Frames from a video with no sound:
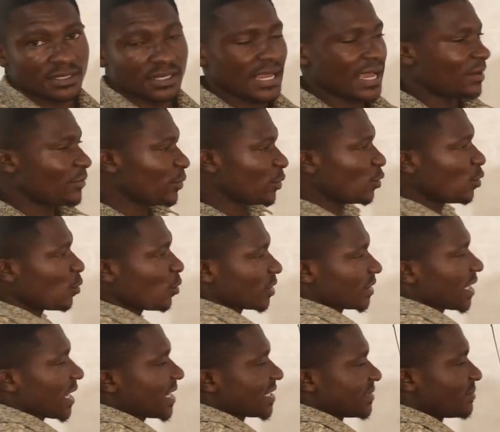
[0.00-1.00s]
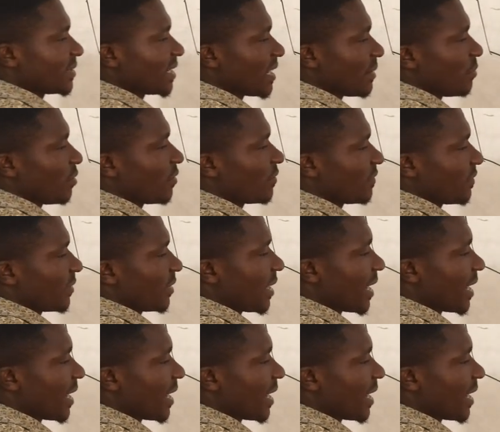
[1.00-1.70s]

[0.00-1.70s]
and we know water is made up of